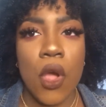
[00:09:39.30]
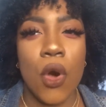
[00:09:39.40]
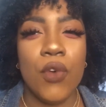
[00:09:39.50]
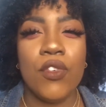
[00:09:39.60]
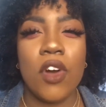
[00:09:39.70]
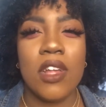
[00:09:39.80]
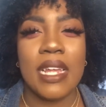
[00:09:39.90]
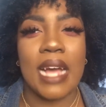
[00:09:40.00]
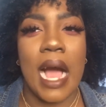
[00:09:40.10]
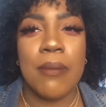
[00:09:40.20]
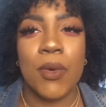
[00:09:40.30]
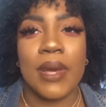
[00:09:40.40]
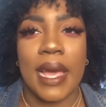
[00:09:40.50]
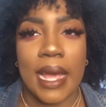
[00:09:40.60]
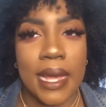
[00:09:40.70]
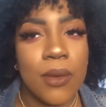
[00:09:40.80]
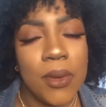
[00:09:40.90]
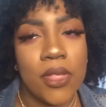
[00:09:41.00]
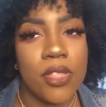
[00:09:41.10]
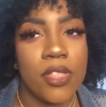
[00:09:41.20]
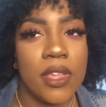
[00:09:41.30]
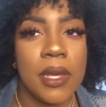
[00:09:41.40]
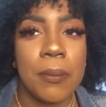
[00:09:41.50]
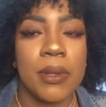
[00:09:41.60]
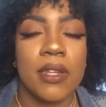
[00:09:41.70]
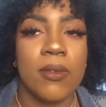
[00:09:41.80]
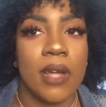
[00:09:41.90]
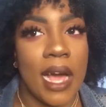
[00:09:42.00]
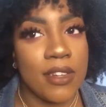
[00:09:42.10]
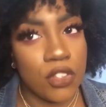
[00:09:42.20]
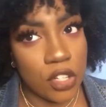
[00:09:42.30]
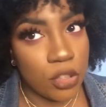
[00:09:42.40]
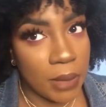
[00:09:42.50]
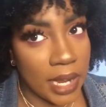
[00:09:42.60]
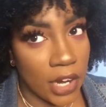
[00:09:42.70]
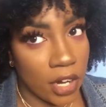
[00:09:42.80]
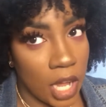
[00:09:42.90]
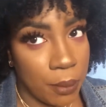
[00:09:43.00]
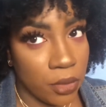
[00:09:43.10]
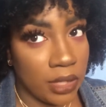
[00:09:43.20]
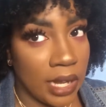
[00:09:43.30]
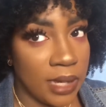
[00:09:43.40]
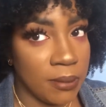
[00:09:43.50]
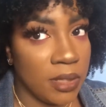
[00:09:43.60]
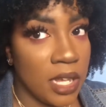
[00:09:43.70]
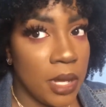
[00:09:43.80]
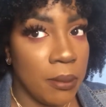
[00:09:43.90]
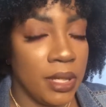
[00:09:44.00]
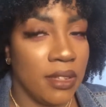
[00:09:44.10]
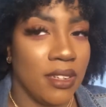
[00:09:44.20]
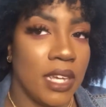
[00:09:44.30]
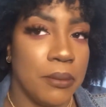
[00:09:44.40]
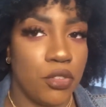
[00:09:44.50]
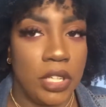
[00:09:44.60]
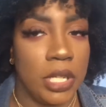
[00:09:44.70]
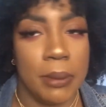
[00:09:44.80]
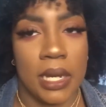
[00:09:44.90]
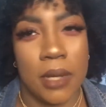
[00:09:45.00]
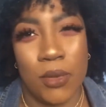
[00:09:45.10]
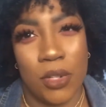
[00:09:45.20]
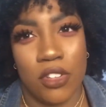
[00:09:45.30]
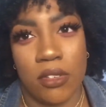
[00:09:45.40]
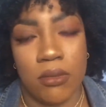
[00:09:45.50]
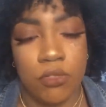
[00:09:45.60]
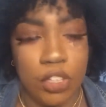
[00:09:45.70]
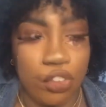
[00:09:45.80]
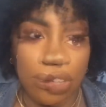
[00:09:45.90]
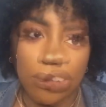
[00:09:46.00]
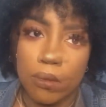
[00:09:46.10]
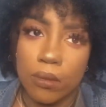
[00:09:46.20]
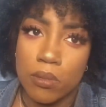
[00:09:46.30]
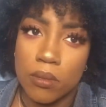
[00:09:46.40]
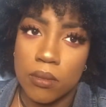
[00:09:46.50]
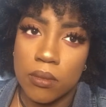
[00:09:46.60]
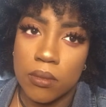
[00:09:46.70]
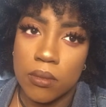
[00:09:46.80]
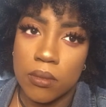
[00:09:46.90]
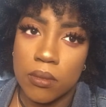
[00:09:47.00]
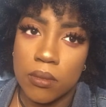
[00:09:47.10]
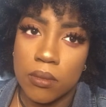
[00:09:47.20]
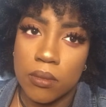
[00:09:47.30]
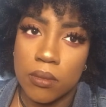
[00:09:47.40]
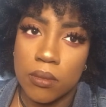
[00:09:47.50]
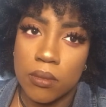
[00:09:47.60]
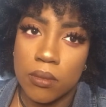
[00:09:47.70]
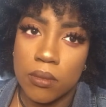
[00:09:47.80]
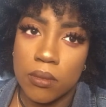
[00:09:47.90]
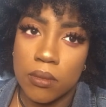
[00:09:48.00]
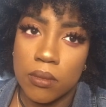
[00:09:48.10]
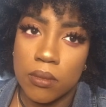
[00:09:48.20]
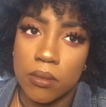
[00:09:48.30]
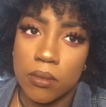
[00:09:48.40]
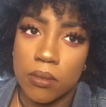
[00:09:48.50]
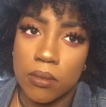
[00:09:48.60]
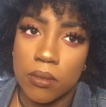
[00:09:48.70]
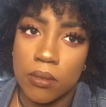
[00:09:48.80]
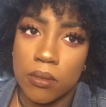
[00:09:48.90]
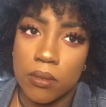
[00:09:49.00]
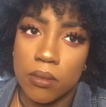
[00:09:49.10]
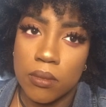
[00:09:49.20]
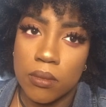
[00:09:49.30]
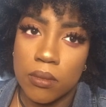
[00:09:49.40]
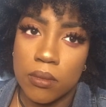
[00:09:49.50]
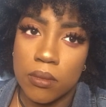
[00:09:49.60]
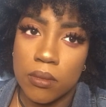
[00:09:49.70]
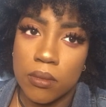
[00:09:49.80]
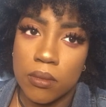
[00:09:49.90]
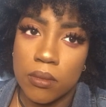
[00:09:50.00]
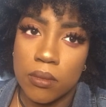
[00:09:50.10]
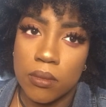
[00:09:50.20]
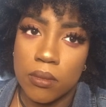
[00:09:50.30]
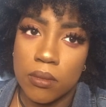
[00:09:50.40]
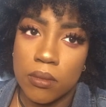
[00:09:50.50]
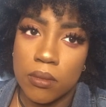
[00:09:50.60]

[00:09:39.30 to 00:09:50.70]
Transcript: overall, like, I'm okay with it, but I stretched my hair a couple times because it kept shrinking back up, so I just re-stretched it back. As you can see, my camera shut off. So,